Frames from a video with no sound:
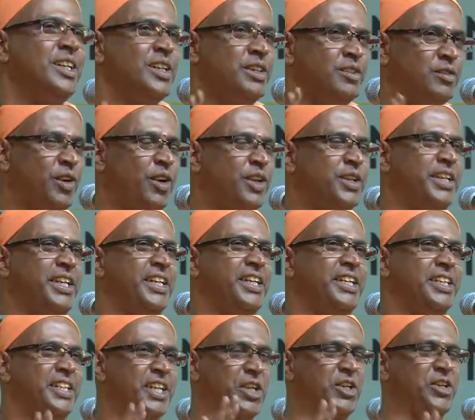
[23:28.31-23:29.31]

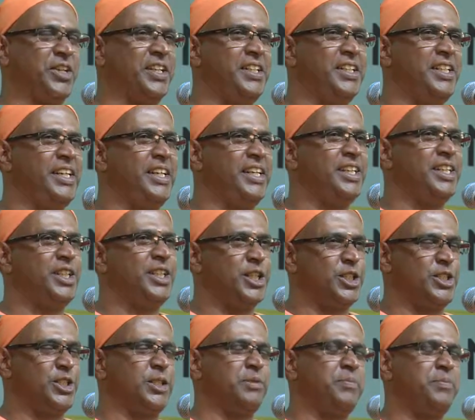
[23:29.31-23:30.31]
Walking or running or
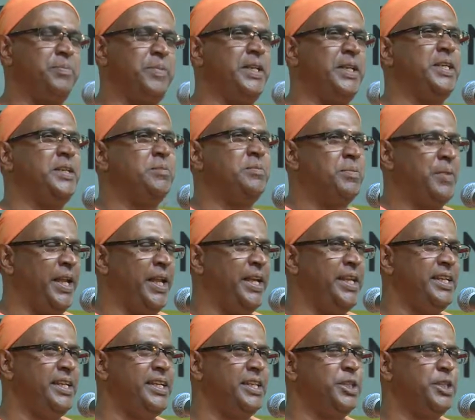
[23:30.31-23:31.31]
jumping,
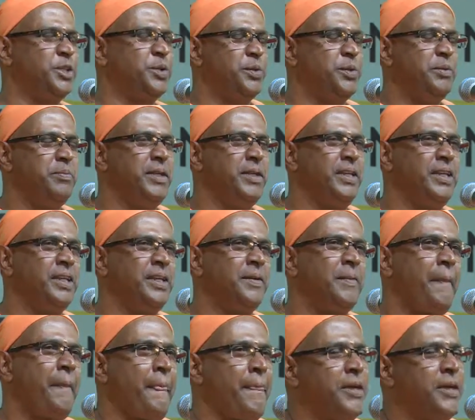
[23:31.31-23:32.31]
playing, swimming
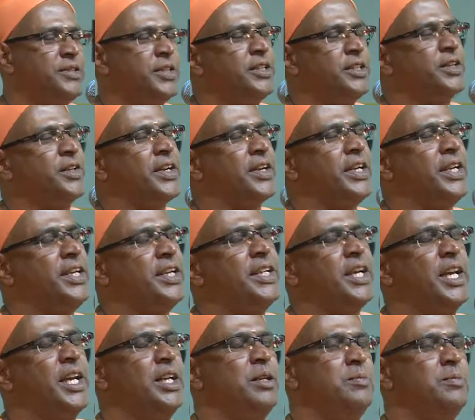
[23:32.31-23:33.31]
is a great
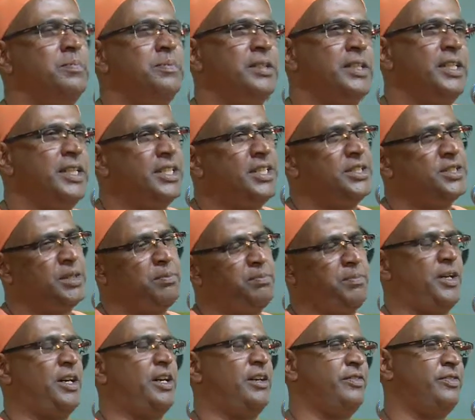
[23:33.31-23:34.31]
help. It is a
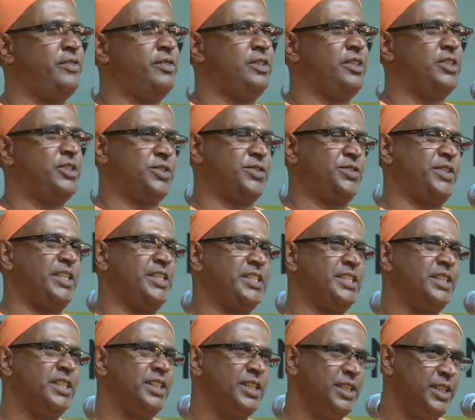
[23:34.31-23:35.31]
powerful stress
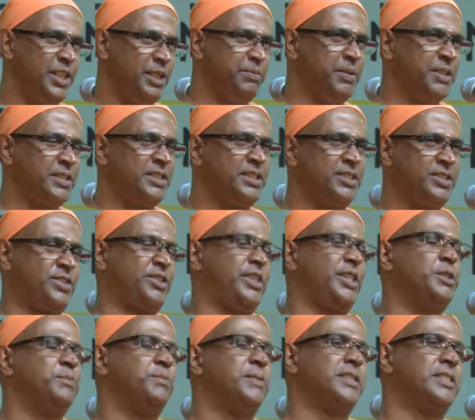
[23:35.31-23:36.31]

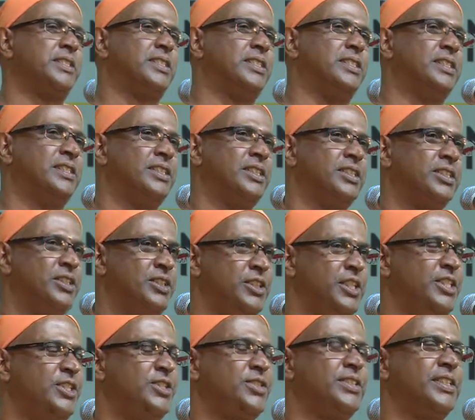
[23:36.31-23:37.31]
buster,
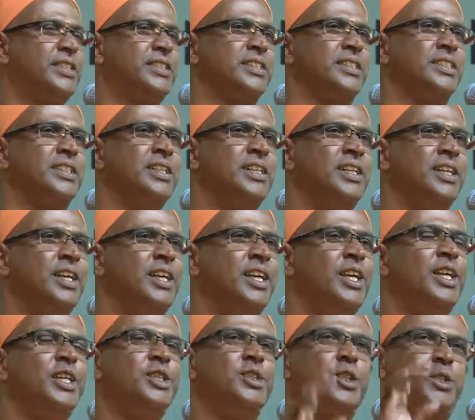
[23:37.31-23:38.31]
de-stressor.
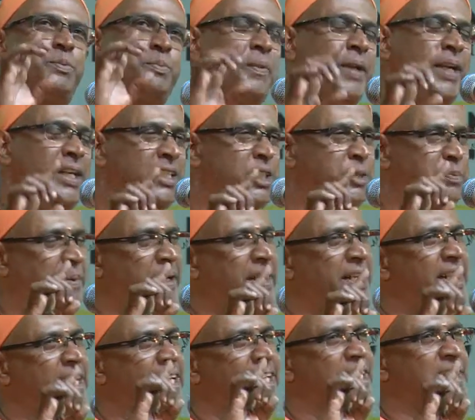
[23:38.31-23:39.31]
So
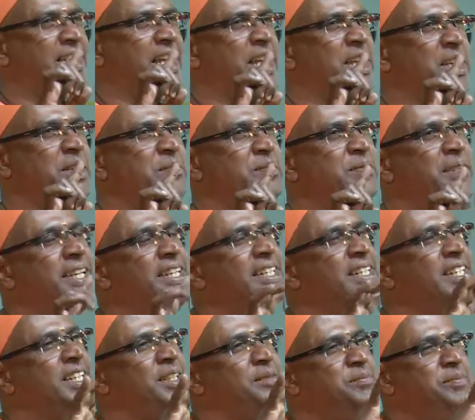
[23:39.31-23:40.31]
spending time in
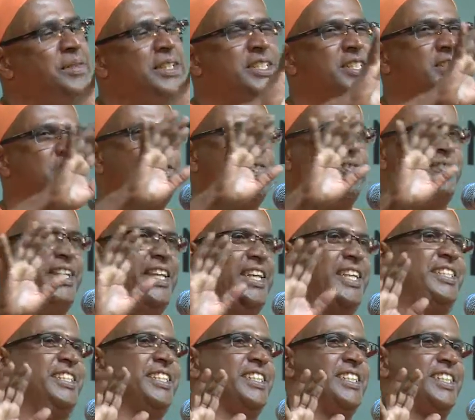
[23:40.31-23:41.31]
the midst of
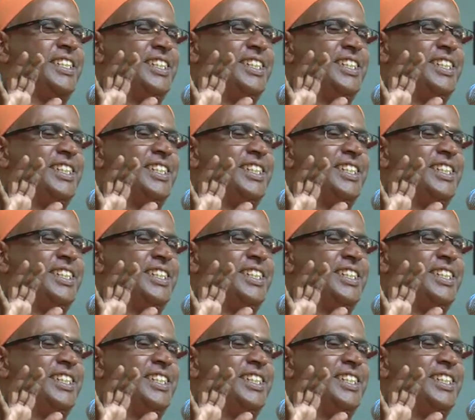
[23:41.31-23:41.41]
nature,